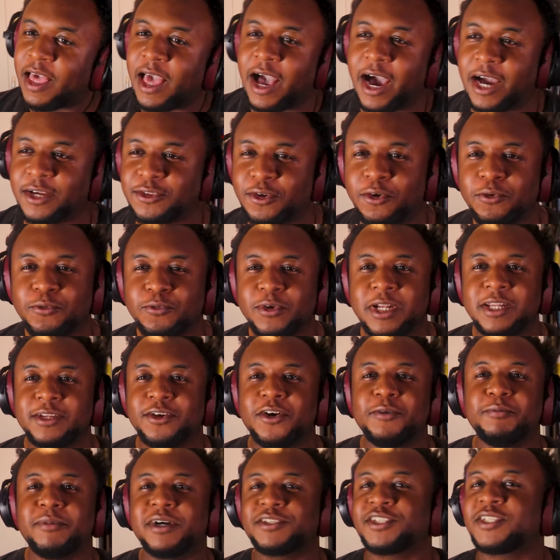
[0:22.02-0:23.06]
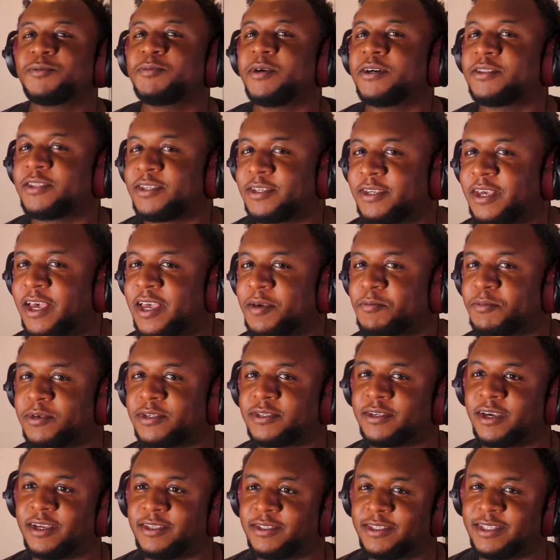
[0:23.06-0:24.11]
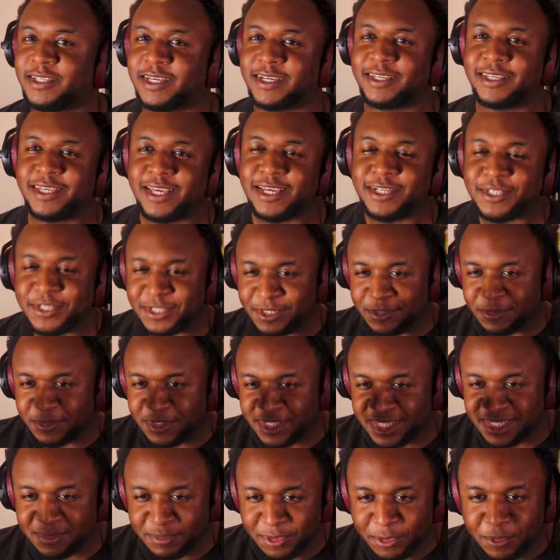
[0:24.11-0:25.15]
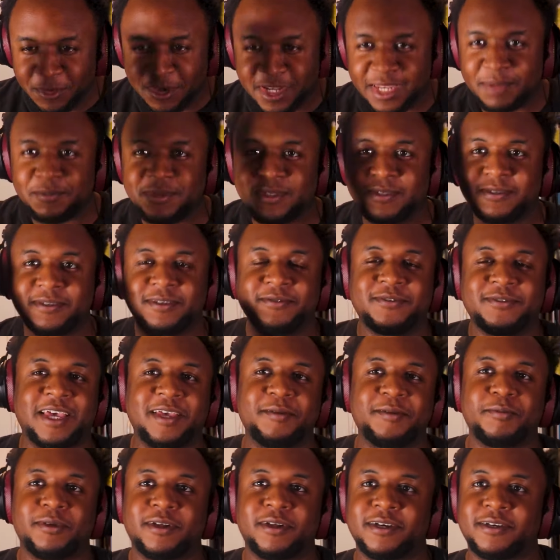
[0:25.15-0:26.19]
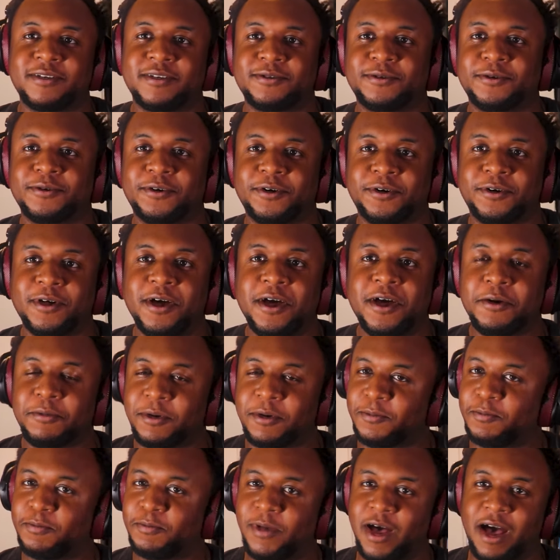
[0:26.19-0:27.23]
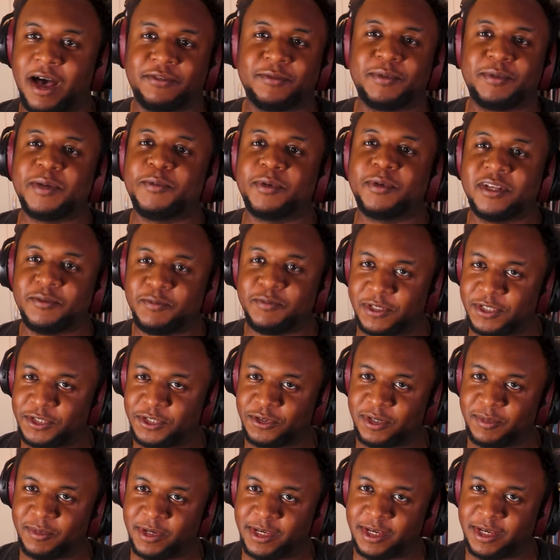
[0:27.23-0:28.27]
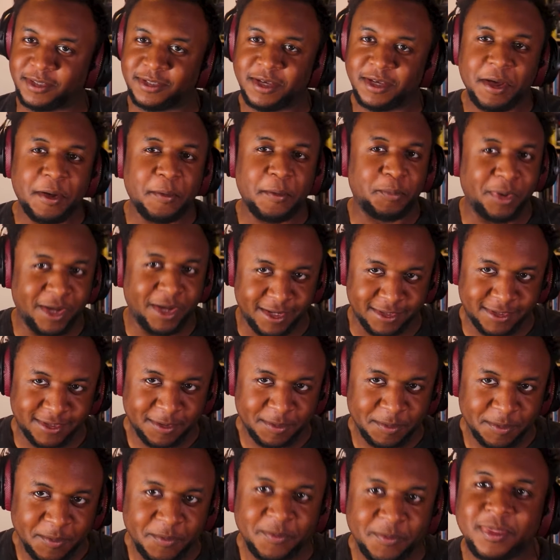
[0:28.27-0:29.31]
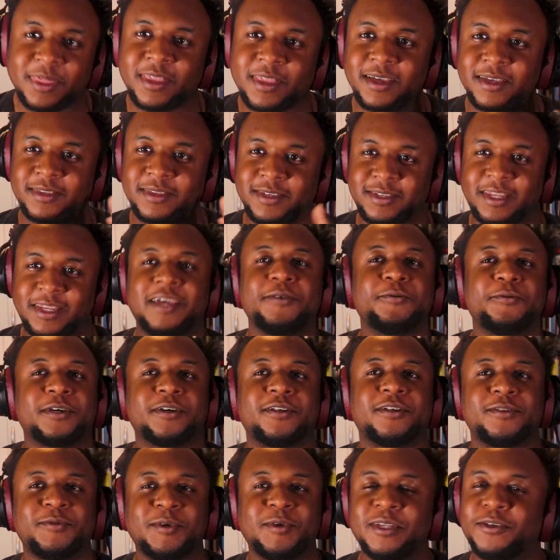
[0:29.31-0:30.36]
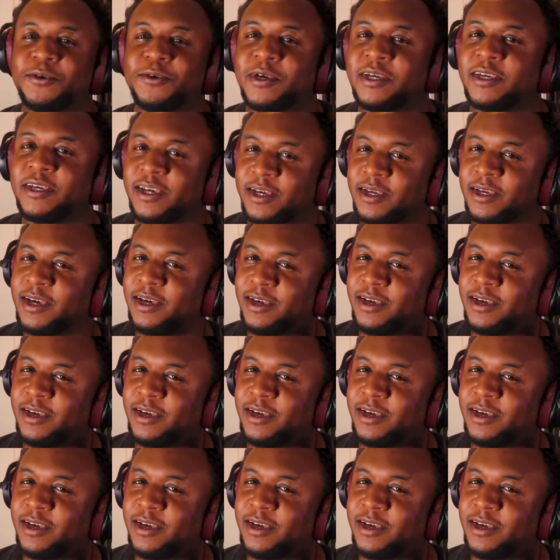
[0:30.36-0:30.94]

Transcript: I don't really know much about the game besides the occasional small glimpses of gameplay I saw while other people have been streaming it, but today we're going to be doing it